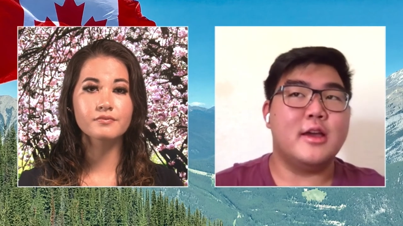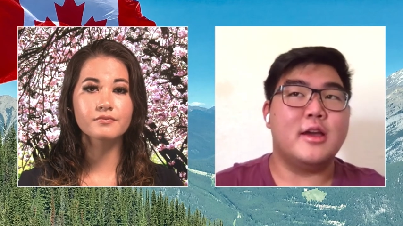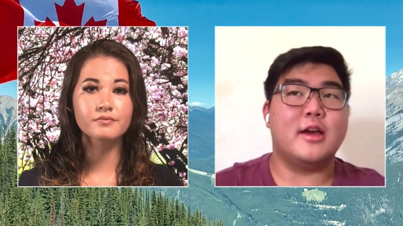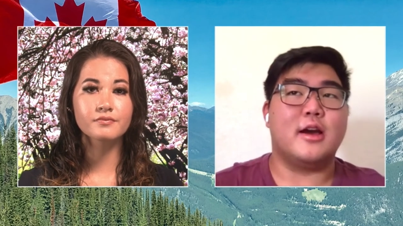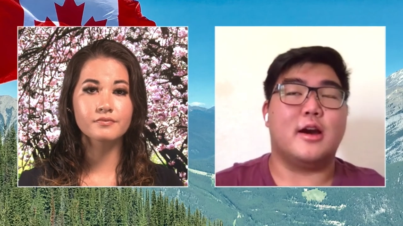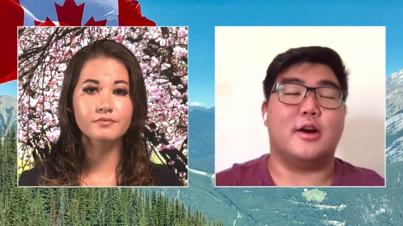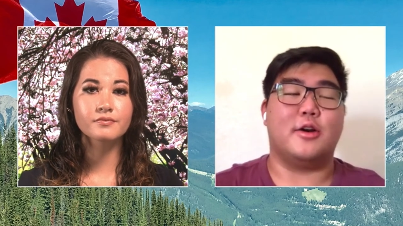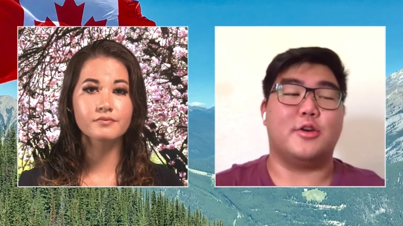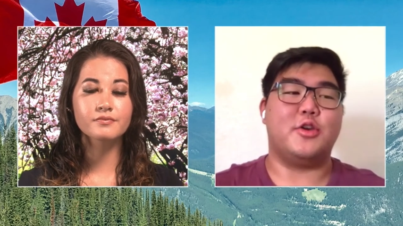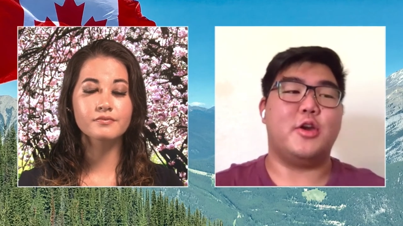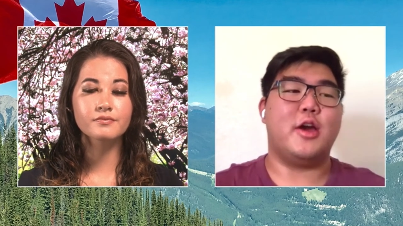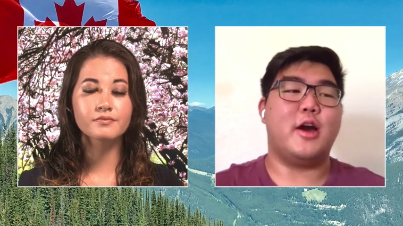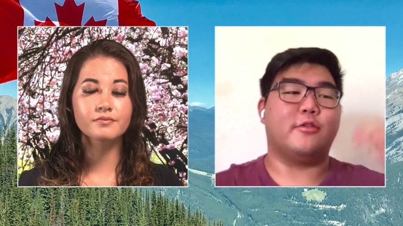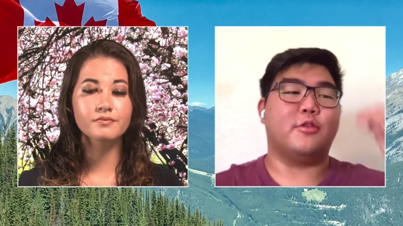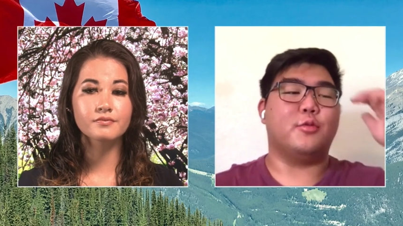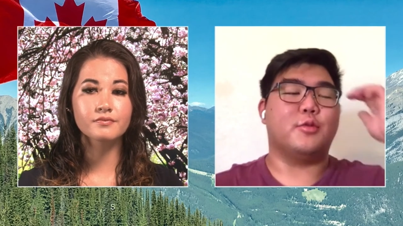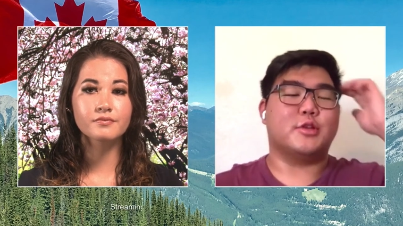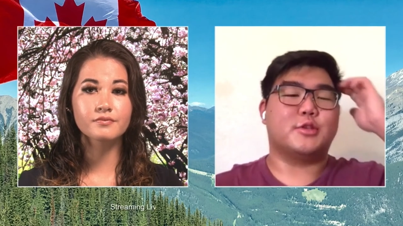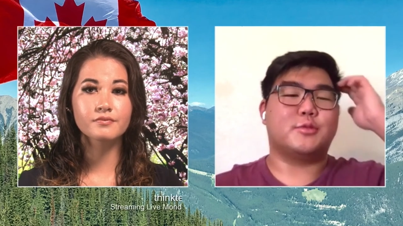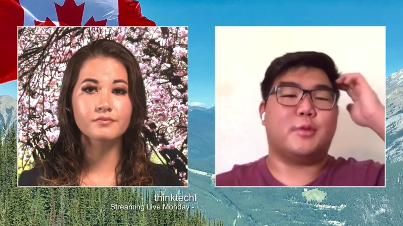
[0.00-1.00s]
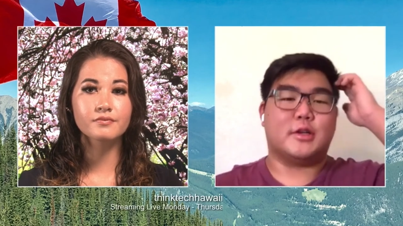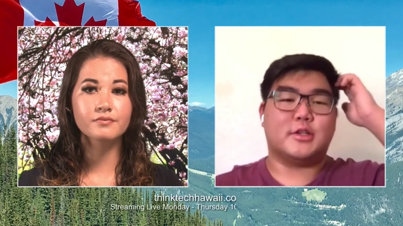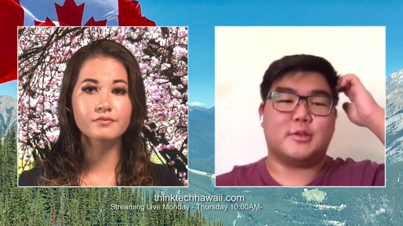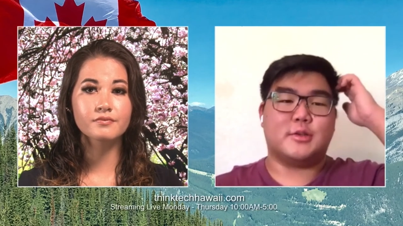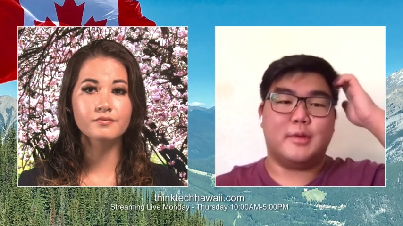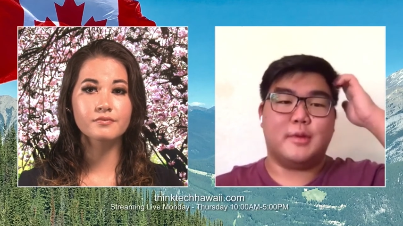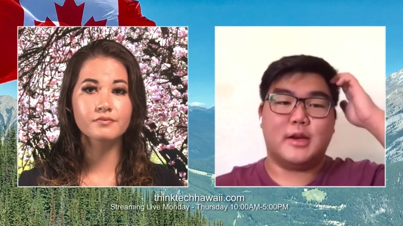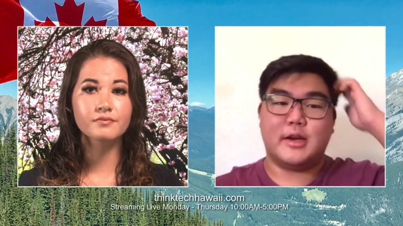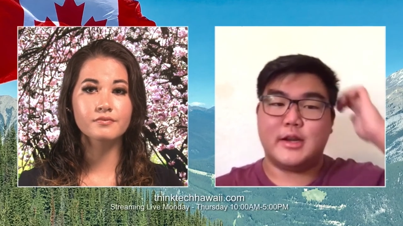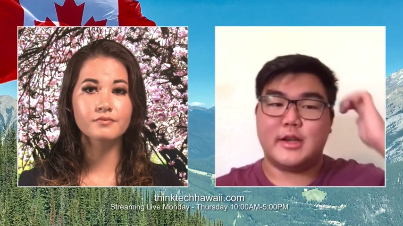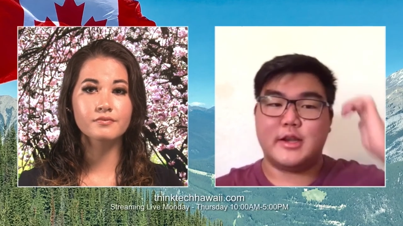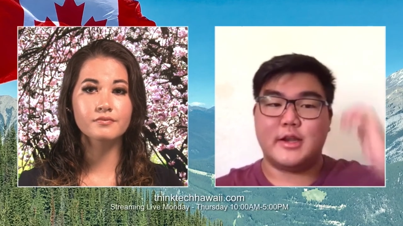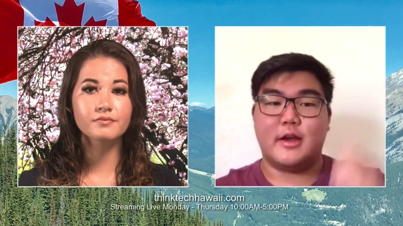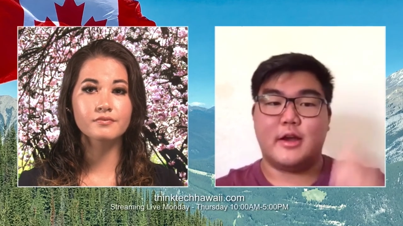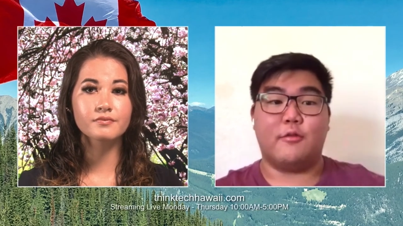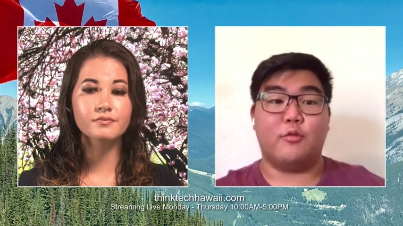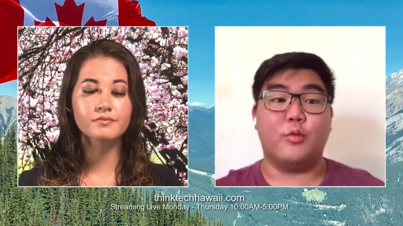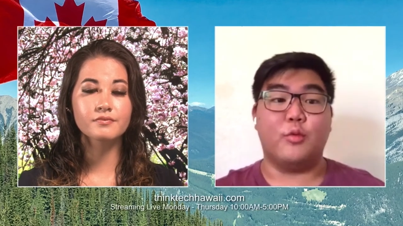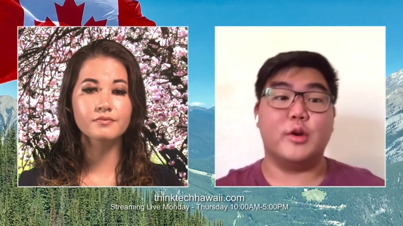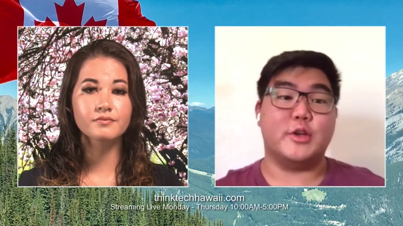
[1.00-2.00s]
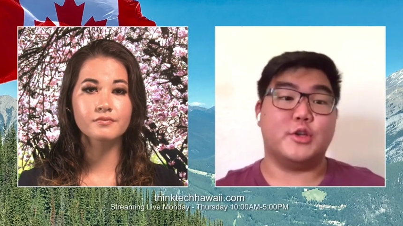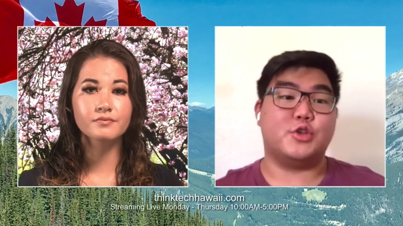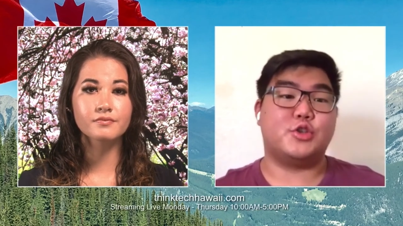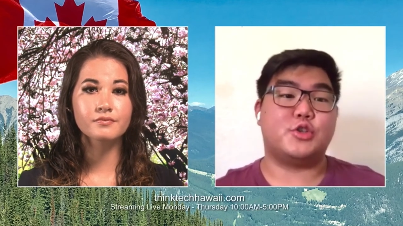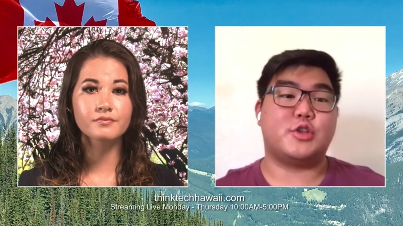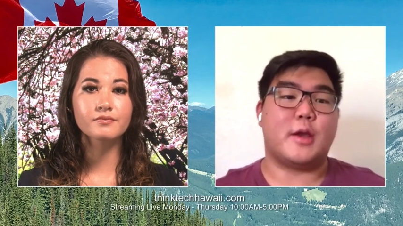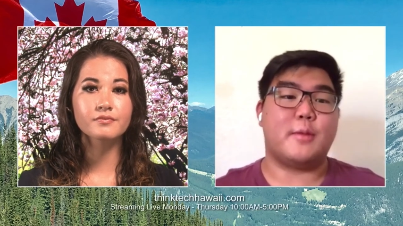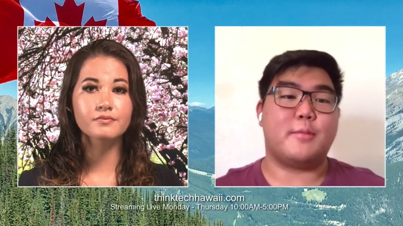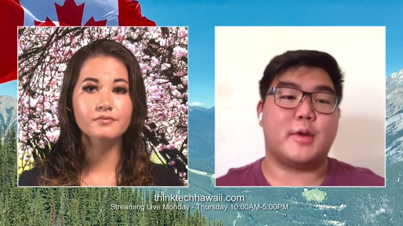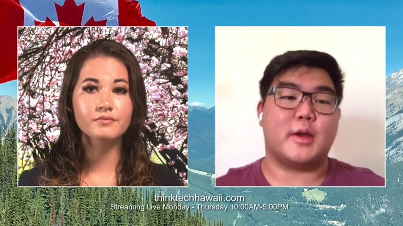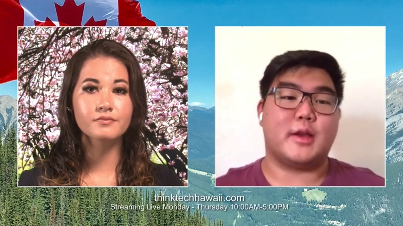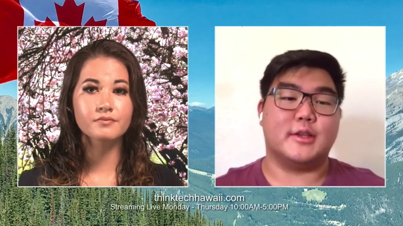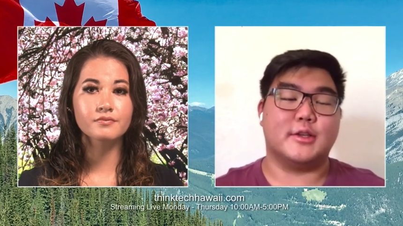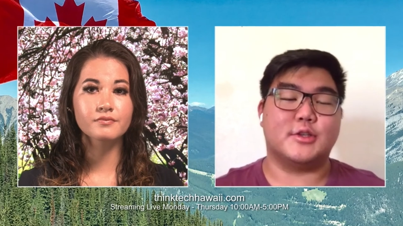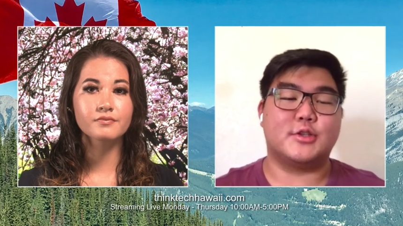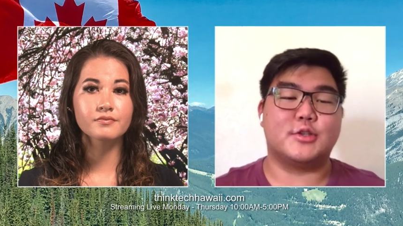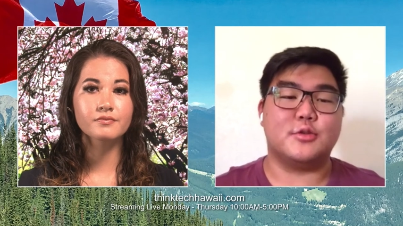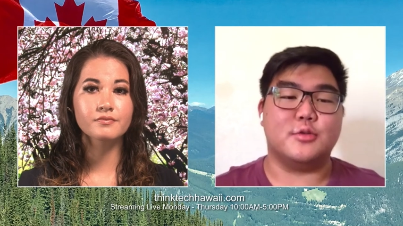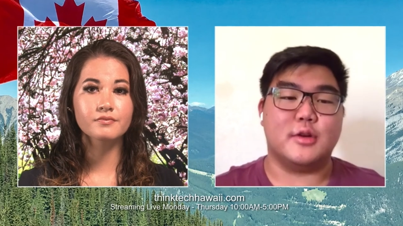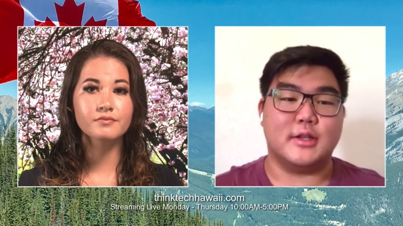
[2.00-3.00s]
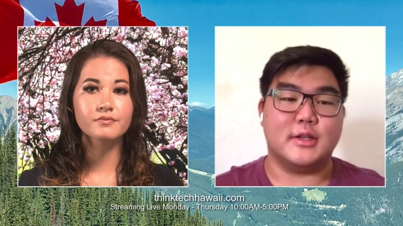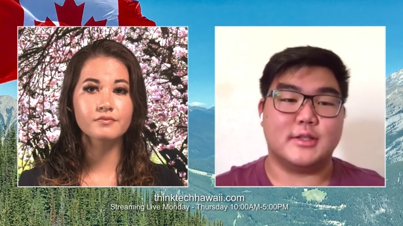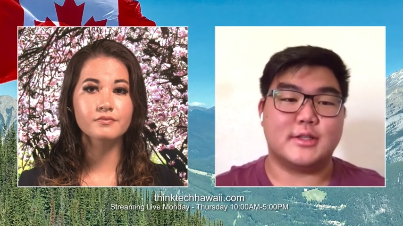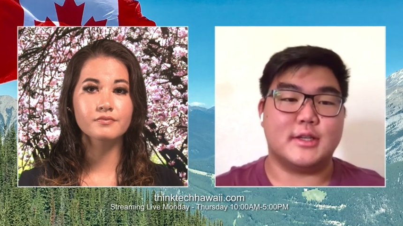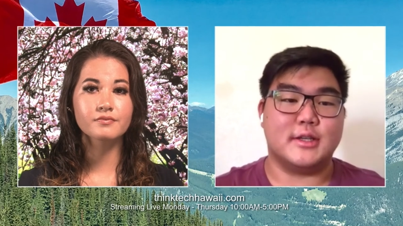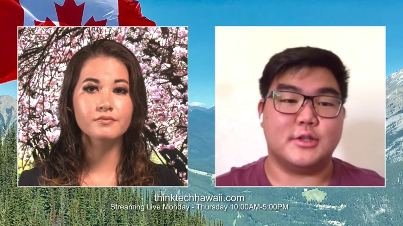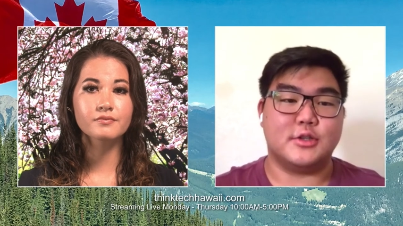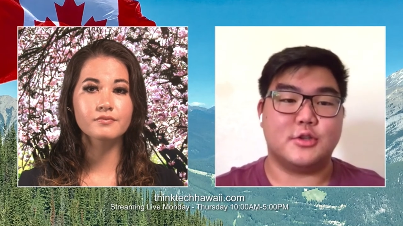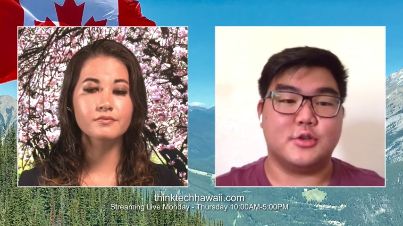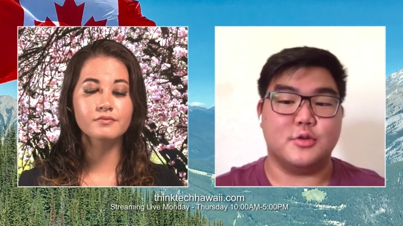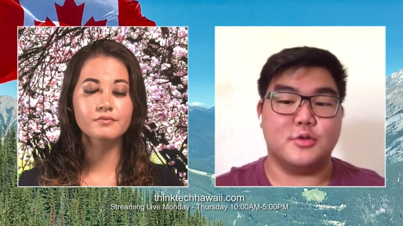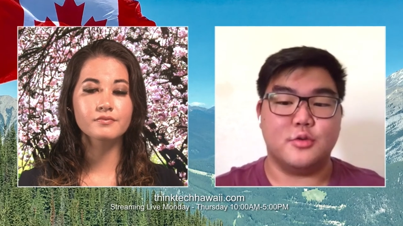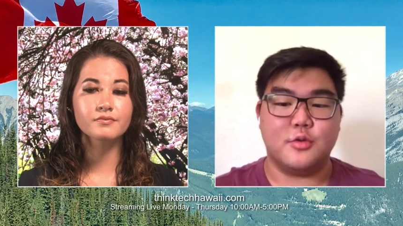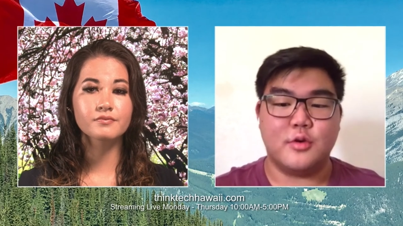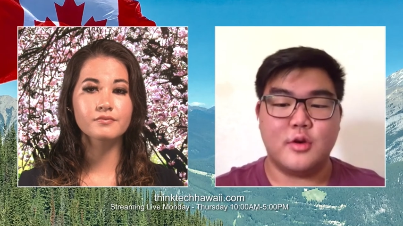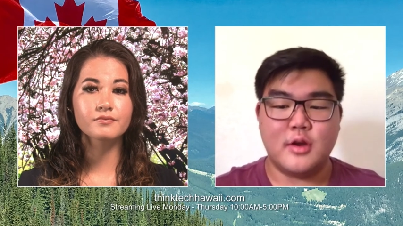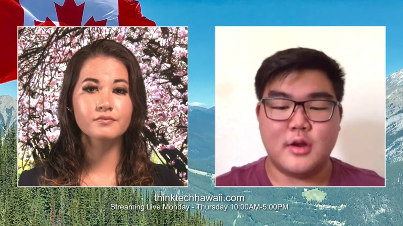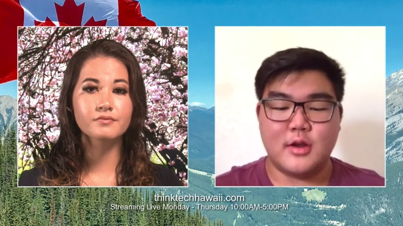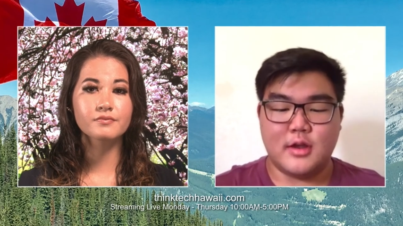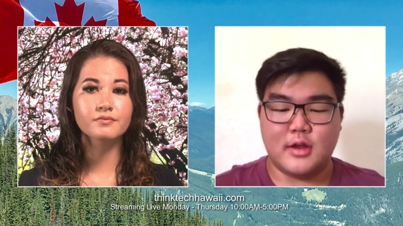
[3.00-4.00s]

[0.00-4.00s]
Speaker 1: Uh, you have the responsibility of really shaping the students into